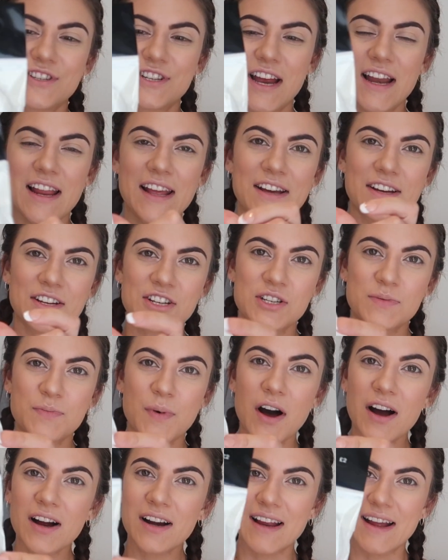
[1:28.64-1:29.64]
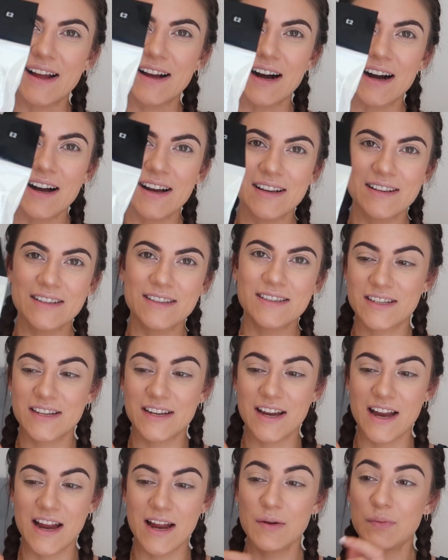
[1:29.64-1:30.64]
ish sparkly guys
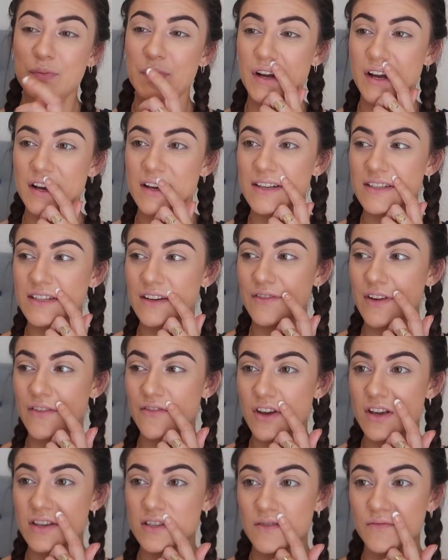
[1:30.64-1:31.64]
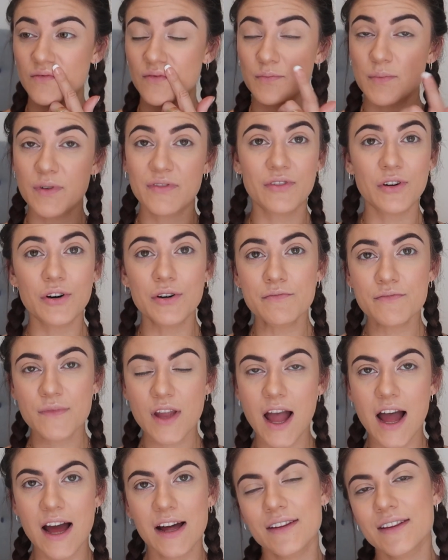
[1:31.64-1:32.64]
today because I've never used them before
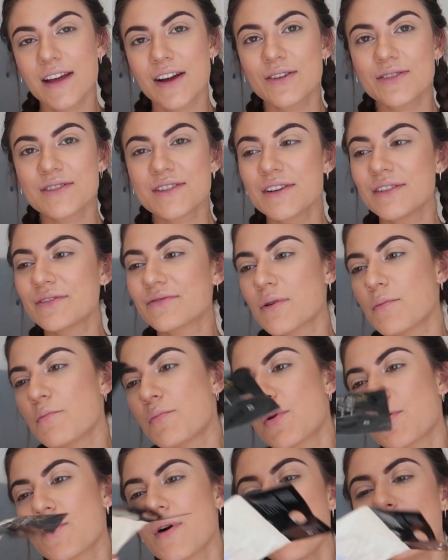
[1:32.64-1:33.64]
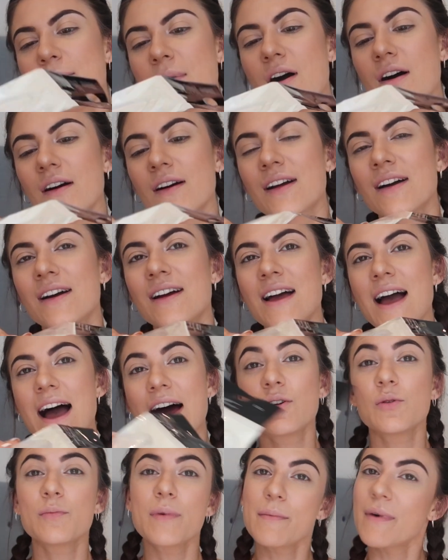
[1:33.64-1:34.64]
and they also from Primark and
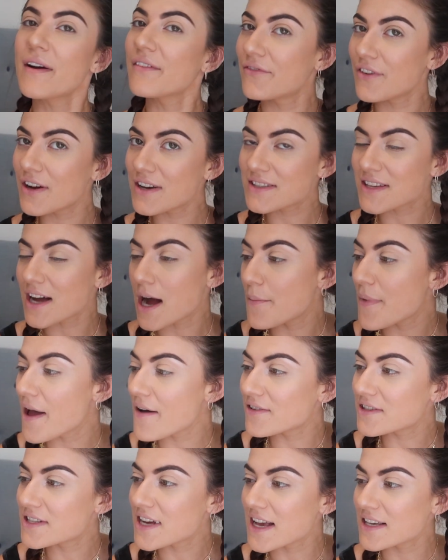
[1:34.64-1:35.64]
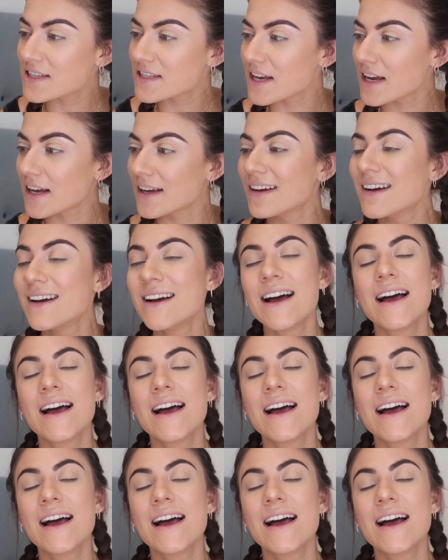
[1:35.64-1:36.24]
it'll be my first time ever testing